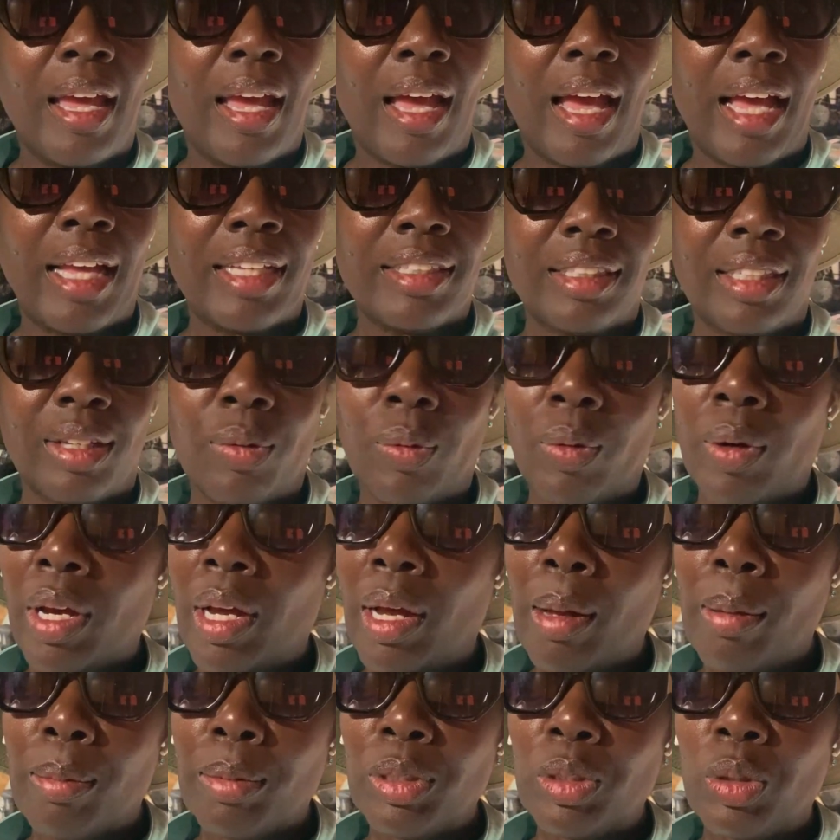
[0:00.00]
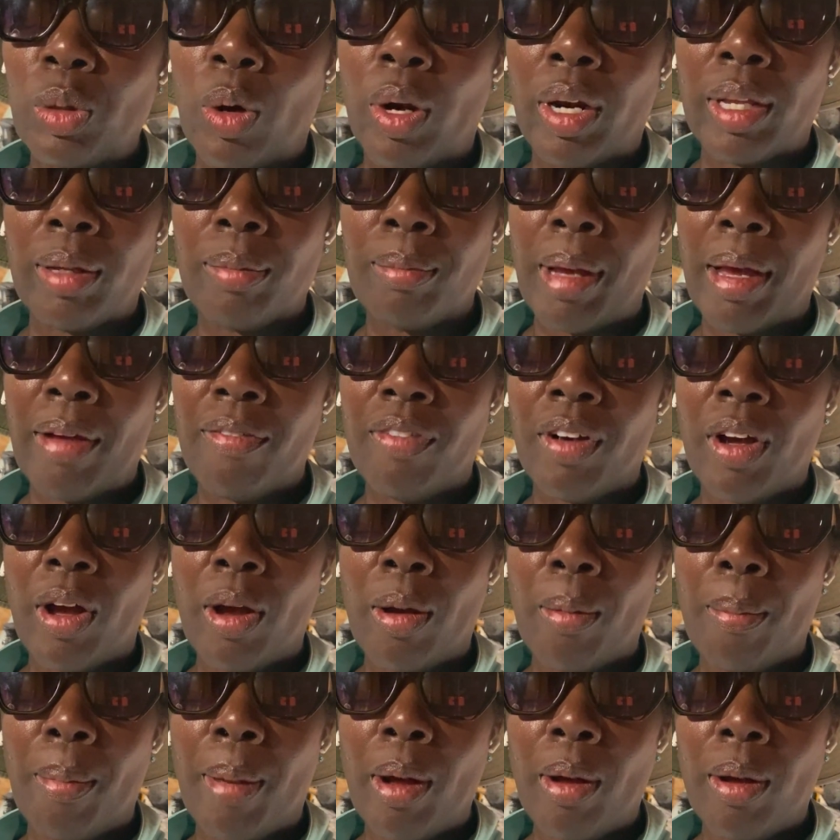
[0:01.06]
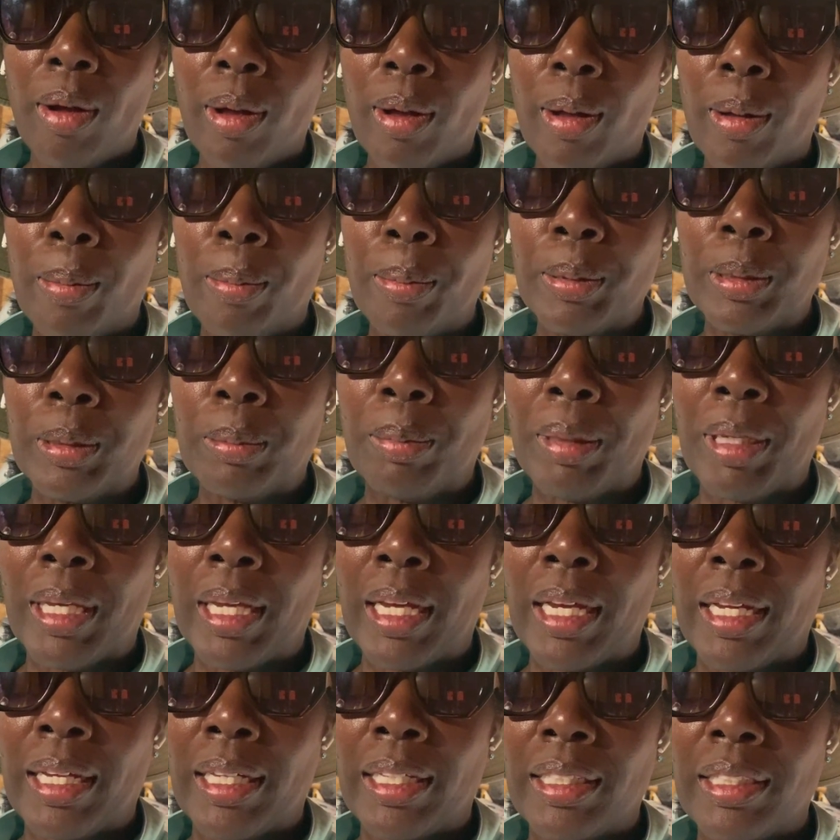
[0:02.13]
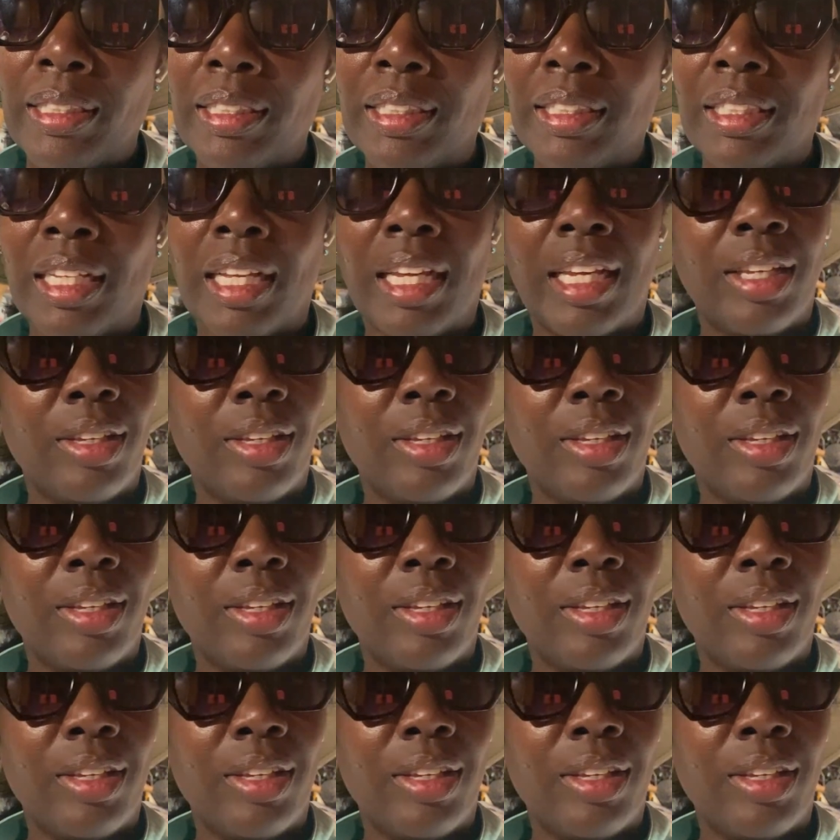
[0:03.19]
I said, well, I'm starting my fall bulbs because